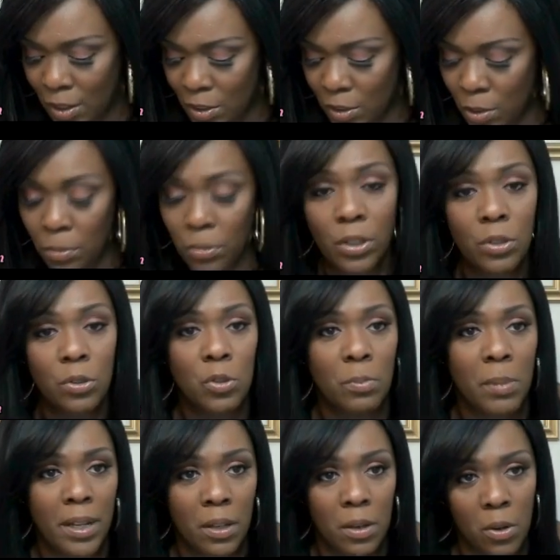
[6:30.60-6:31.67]
So I'm going to use
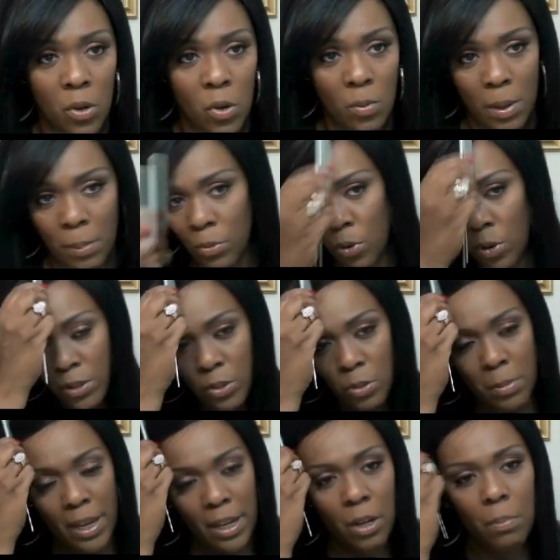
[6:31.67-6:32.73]
my comb. I'm going to
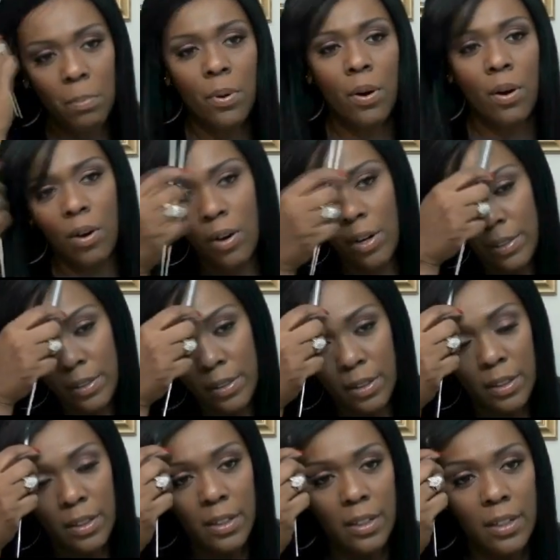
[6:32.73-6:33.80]
make a part
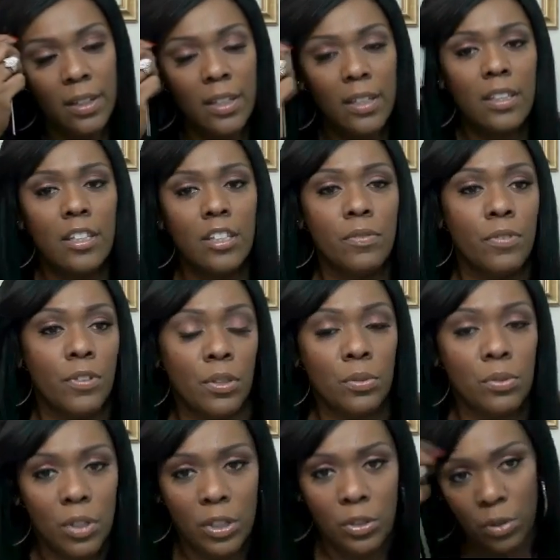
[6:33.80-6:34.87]
in this for you
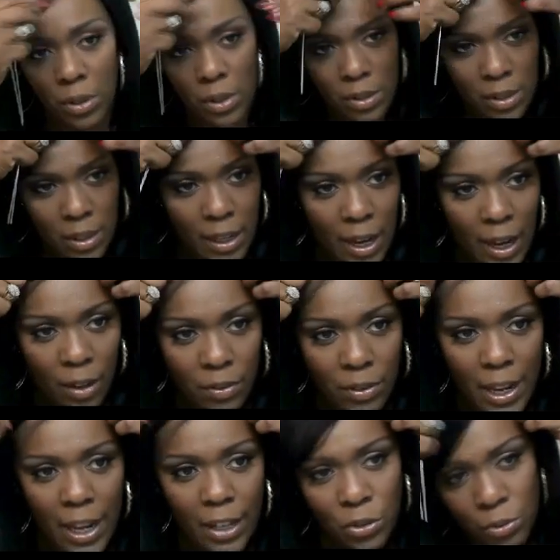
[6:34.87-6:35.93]
so that you can see how
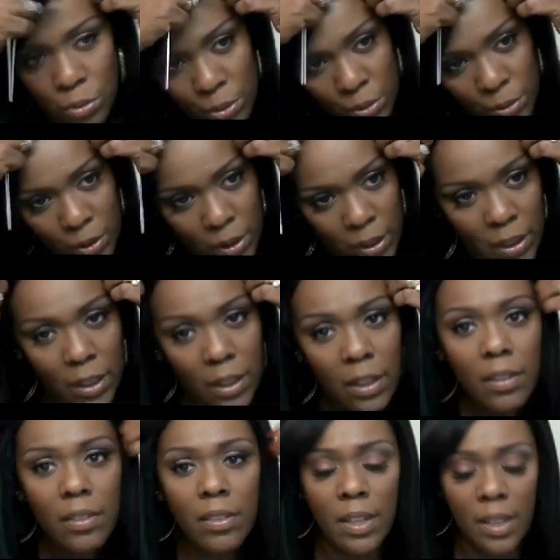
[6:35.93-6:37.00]
natural
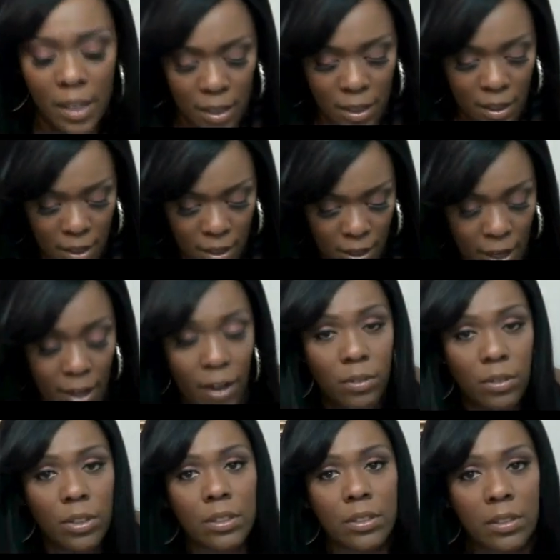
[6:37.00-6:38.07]
the
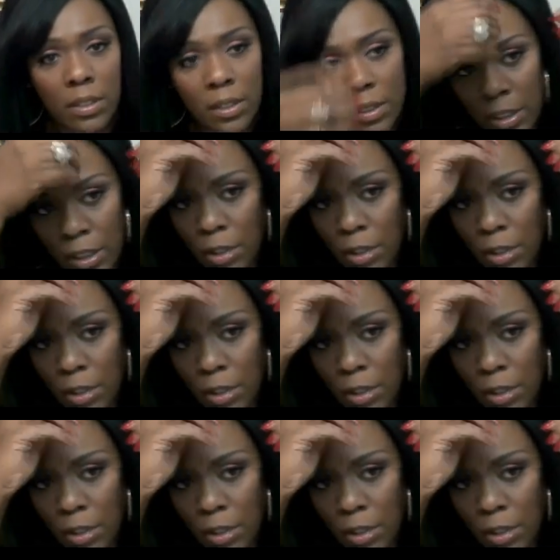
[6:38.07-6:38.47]
hair looks.